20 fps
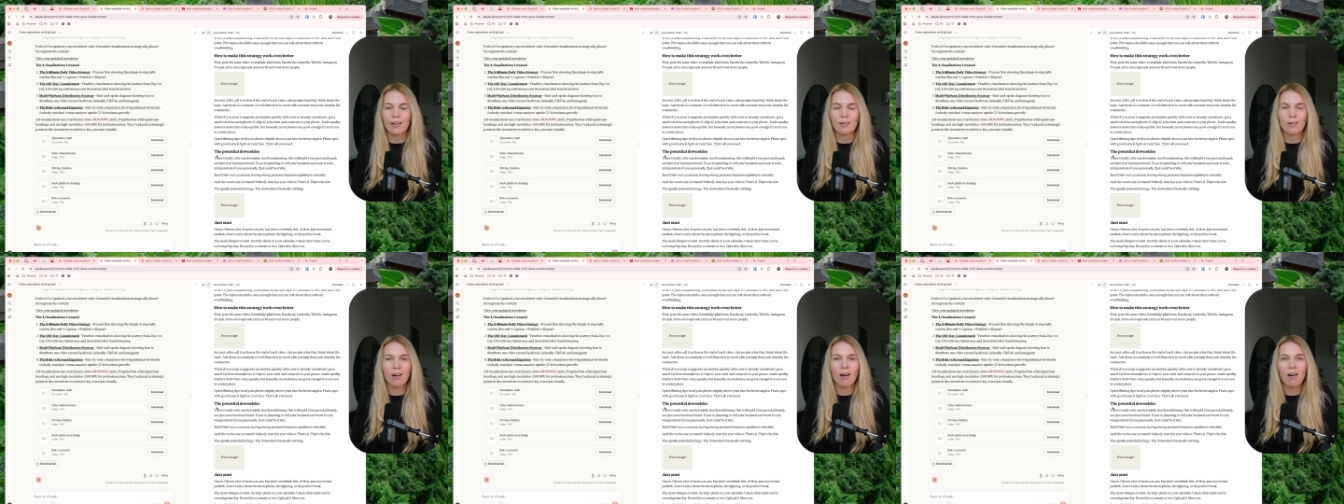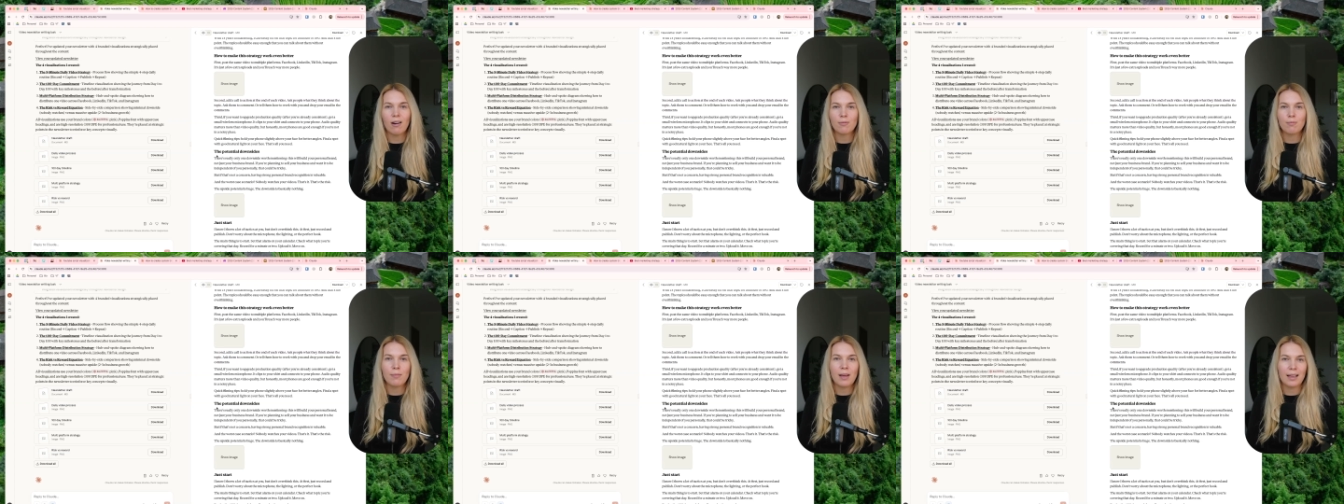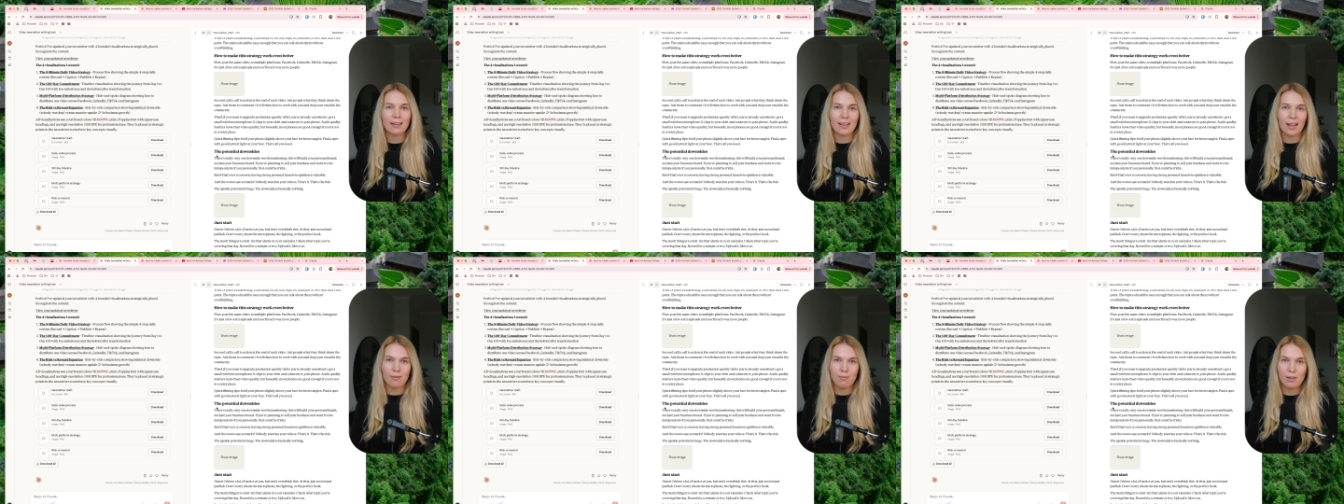you can't
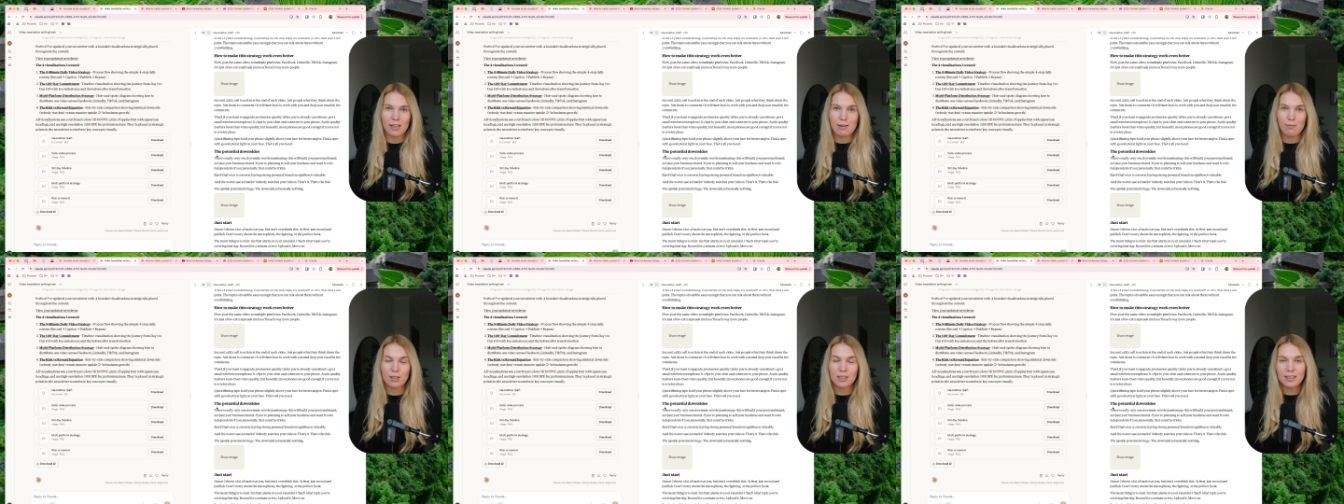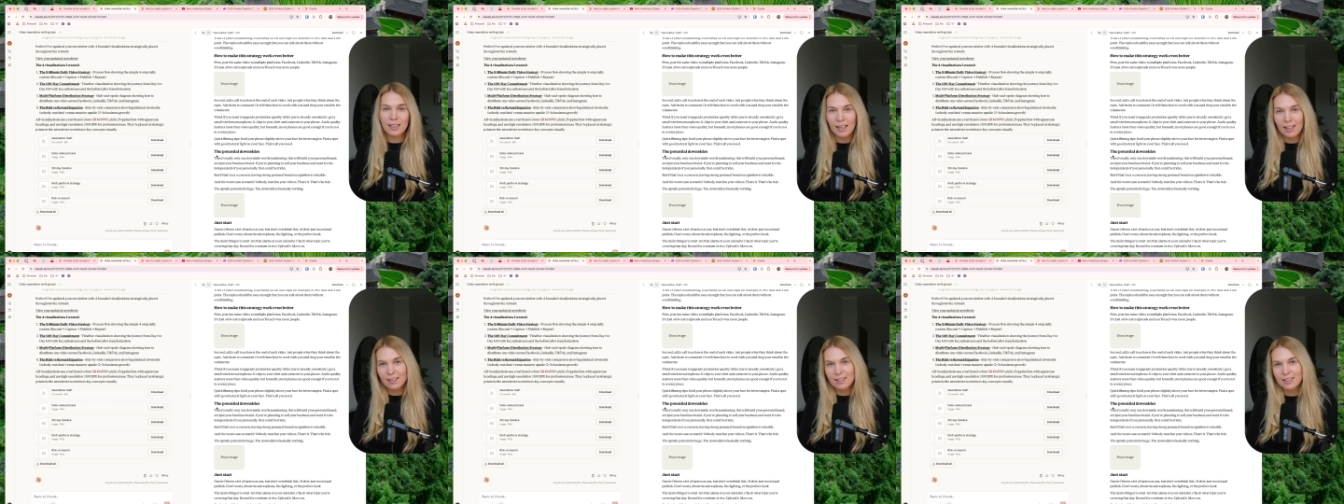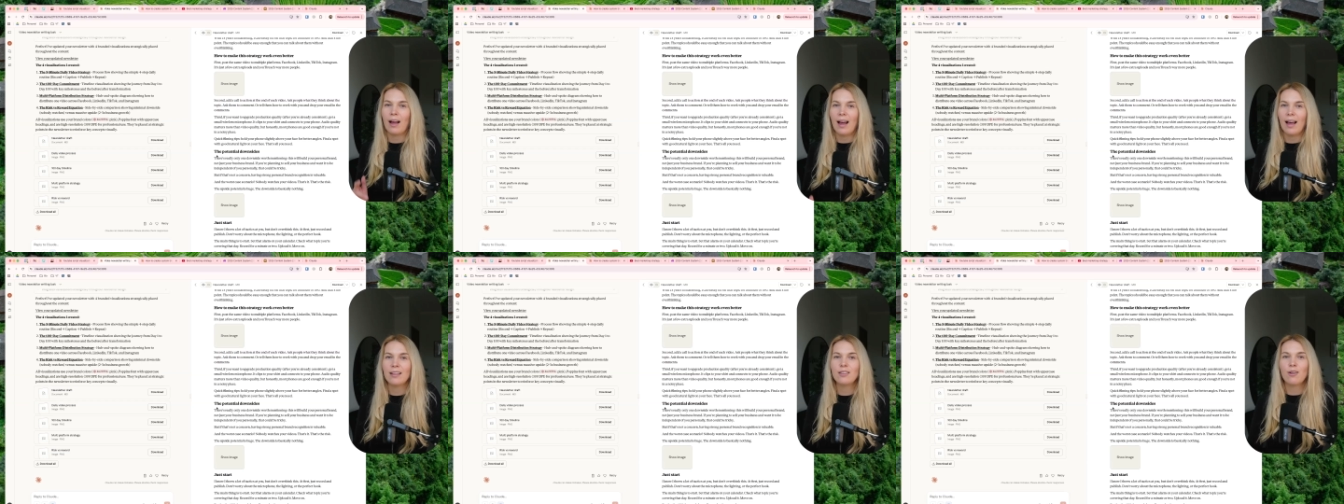make that many
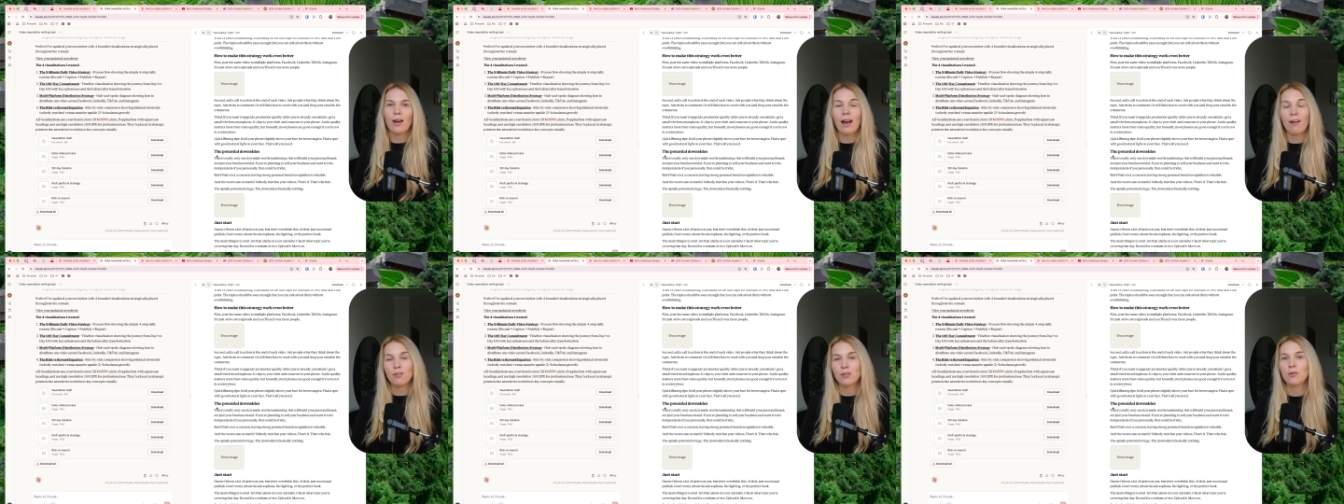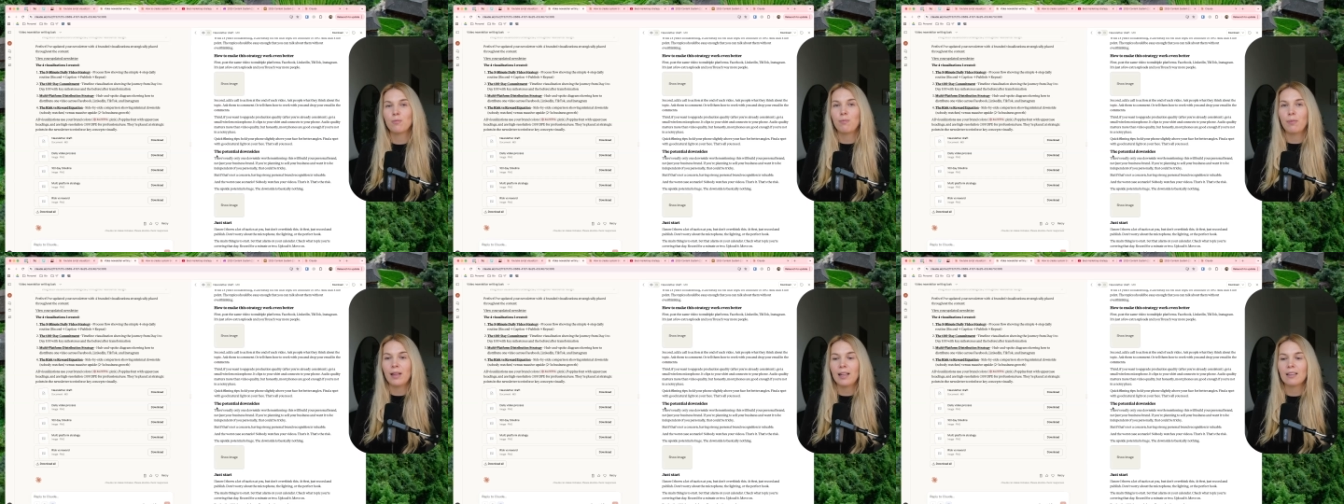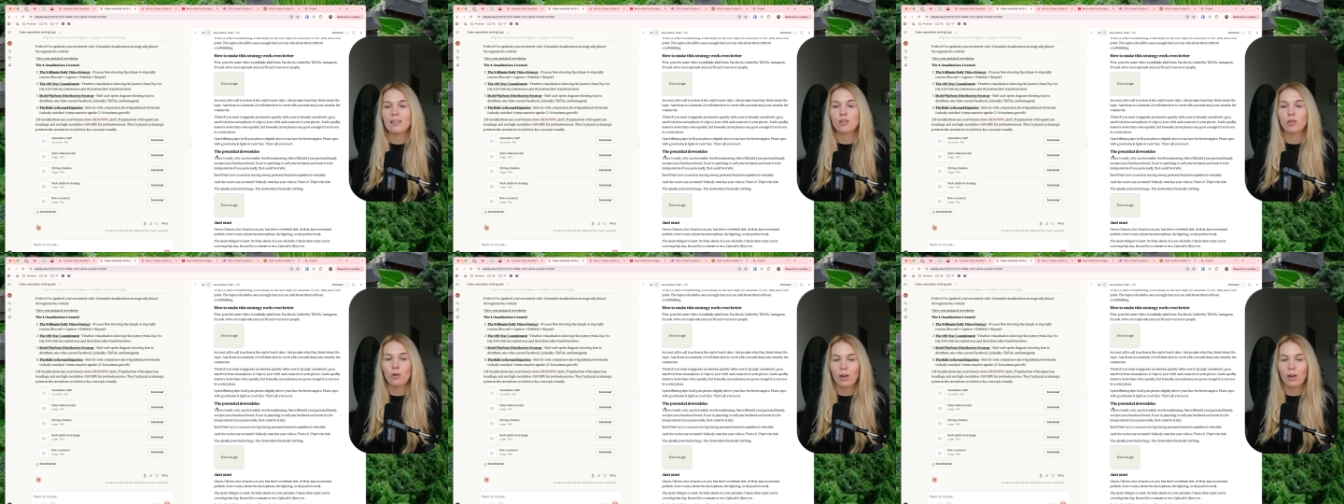mistakes and you have to build